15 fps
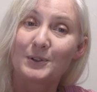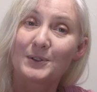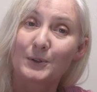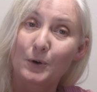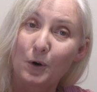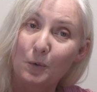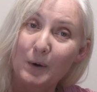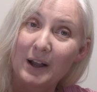you
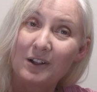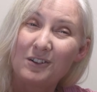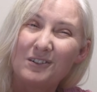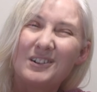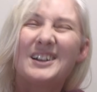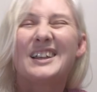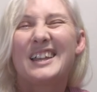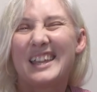score
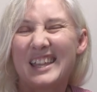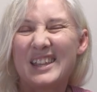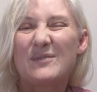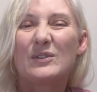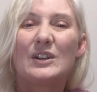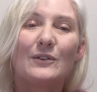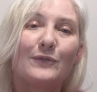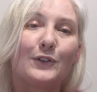well,
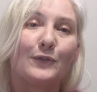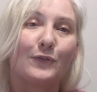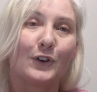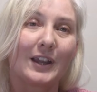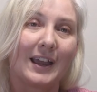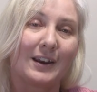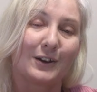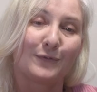even if you
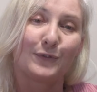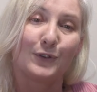forget a